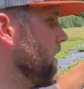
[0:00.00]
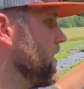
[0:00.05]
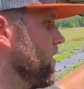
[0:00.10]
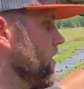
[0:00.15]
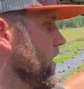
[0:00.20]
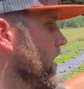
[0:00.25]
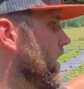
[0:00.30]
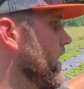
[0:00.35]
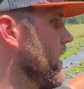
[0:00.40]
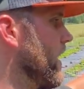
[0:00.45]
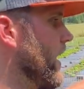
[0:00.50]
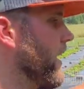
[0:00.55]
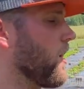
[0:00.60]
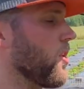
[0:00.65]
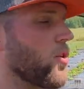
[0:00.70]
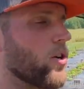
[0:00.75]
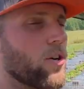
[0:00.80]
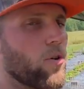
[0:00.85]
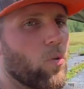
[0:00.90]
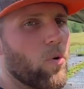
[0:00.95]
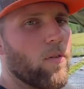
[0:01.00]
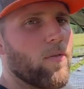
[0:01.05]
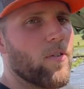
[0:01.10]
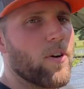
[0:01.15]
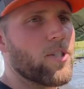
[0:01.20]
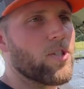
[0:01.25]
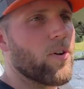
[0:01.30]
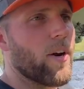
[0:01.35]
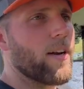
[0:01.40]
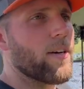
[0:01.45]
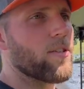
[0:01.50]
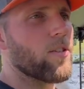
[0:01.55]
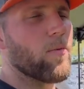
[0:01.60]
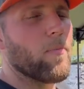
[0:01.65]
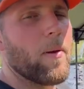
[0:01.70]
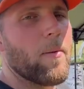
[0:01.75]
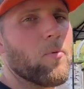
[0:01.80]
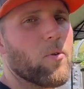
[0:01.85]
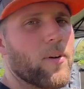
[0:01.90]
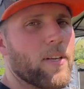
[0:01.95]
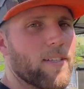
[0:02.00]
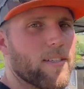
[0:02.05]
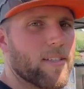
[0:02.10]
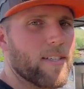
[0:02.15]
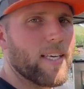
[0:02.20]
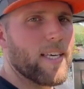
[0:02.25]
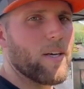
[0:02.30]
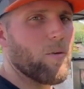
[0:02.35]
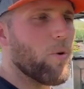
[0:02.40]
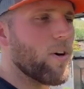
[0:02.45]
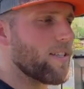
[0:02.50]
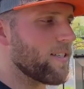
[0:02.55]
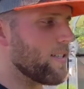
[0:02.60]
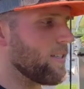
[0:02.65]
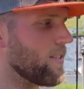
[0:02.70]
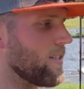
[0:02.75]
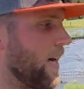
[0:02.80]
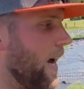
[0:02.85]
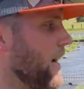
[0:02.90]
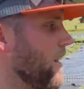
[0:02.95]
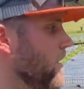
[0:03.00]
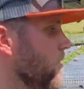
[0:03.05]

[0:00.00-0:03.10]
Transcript: to get a clear door refrigerator so people can see what's inside